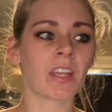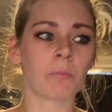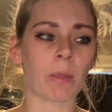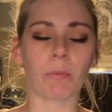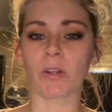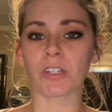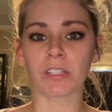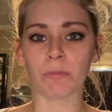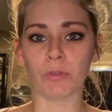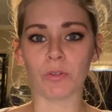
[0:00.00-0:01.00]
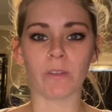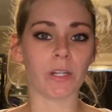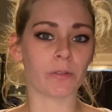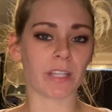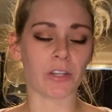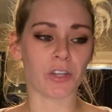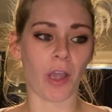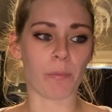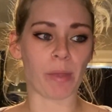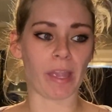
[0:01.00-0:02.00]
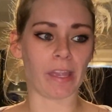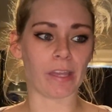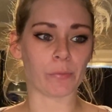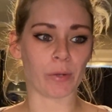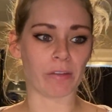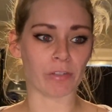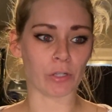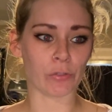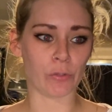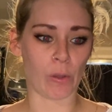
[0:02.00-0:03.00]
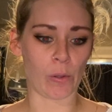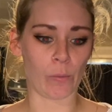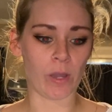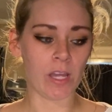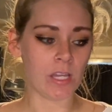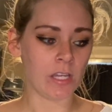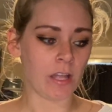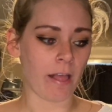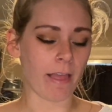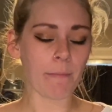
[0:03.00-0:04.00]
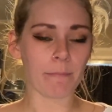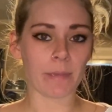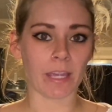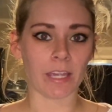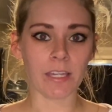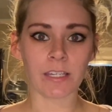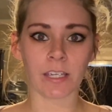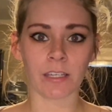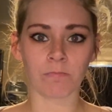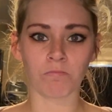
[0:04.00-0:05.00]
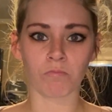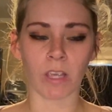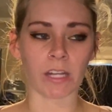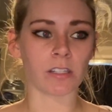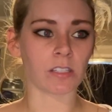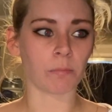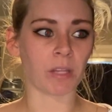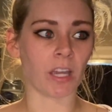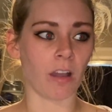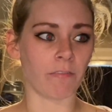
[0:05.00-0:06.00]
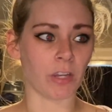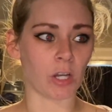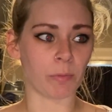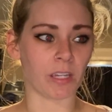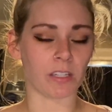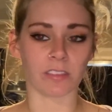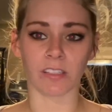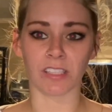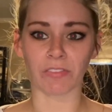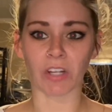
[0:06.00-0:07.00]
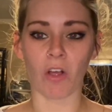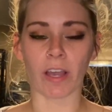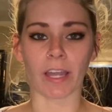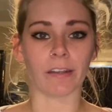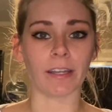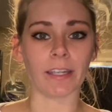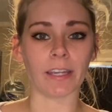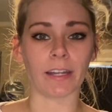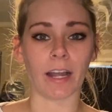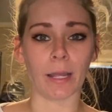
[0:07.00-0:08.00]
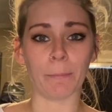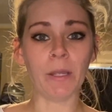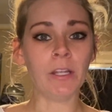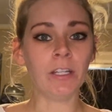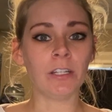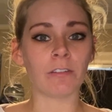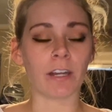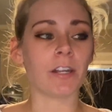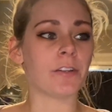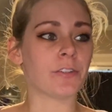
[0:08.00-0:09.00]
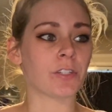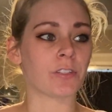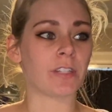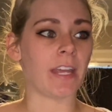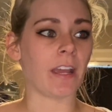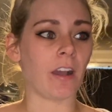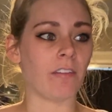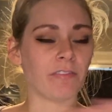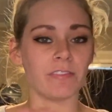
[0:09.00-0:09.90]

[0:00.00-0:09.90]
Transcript: maybe watching some YouTube videos, catching up, and whatever. So let me get into something comfier because it's 7 o'clock at night and I'm ready to just take off